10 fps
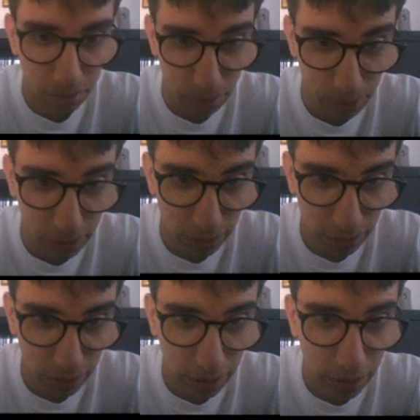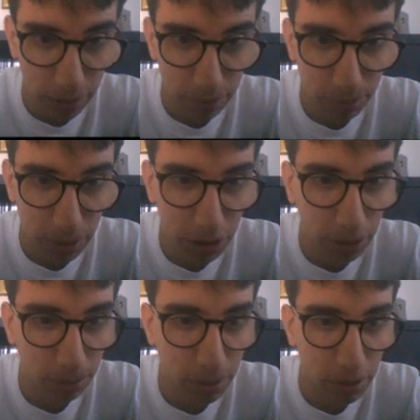Maybe just getting the
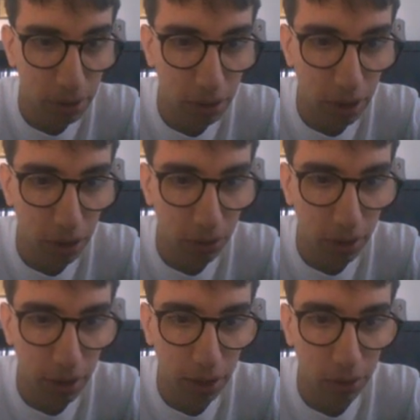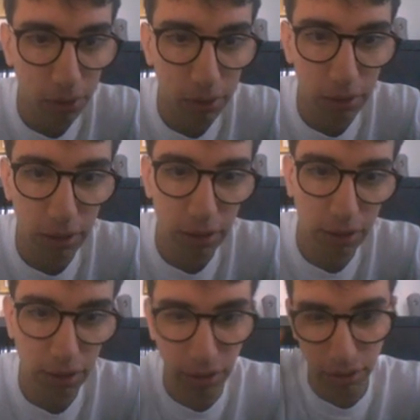bishop out now
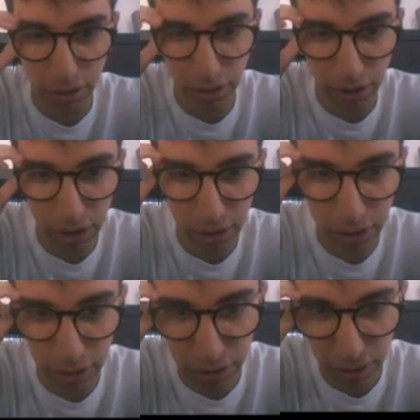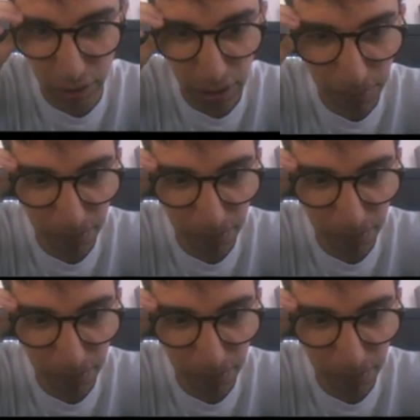is kind of good.